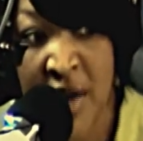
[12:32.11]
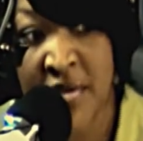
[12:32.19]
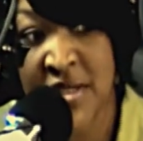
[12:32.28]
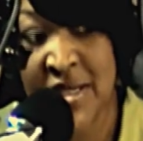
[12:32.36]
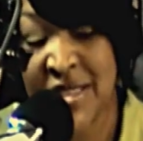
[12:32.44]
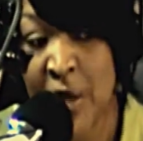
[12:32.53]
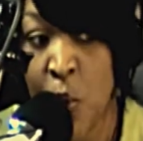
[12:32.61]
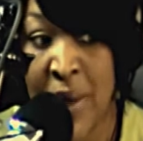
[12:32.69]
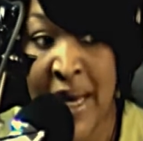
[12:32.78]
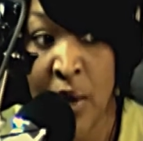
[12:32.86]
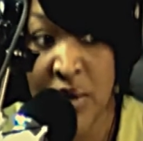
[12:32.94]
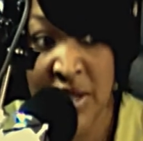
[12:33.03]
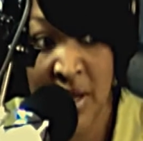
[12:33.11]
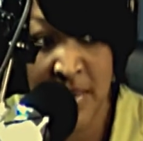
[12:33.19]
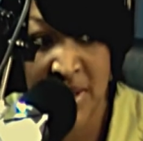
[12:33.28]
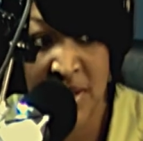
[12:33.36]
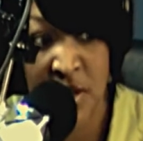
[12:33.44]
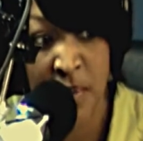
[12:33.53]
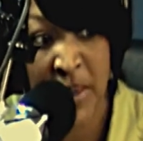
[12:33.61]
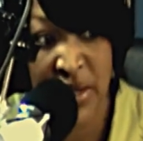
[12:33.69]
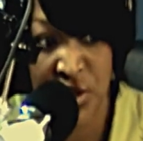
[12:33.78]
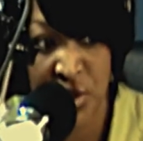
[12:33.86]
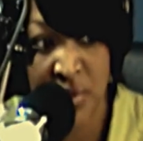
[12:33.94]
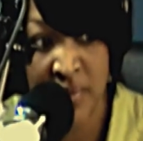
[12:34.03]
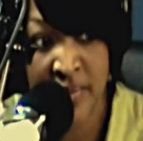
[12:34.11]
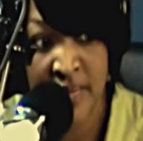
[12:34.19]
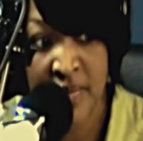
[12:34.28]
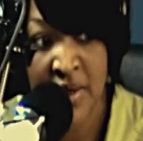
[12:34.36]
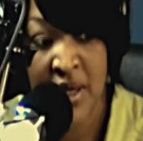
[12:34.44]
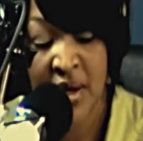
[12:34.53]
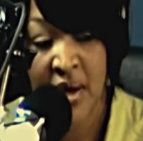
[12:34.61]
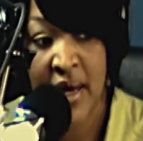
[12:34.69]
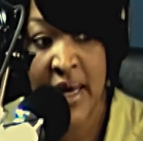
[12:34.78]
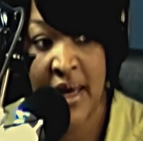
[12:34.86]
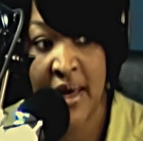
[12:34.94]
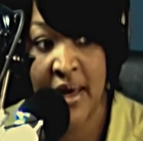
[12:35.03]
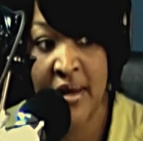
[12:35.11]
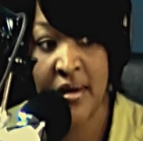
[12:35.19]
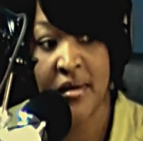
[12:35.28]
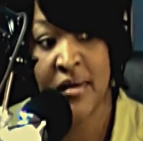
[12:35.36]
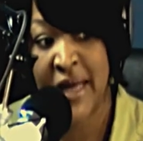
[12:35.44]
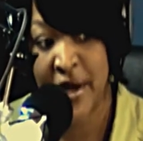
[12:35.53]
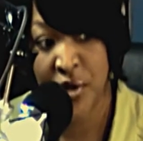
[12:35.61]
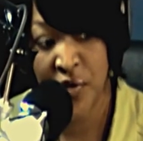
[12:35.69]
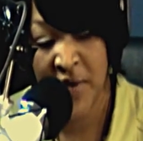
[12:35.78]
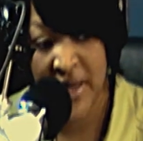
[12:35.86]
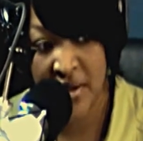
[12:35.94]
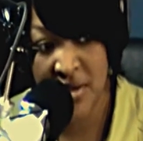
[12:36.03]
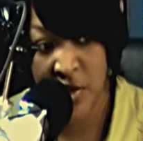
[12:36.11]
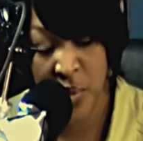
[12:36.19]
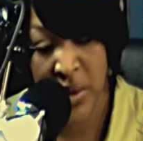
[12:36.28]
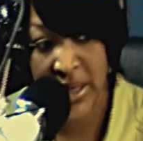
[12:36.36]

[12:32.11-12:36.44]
Obviously, someone else comes into the picture, and now you find yourself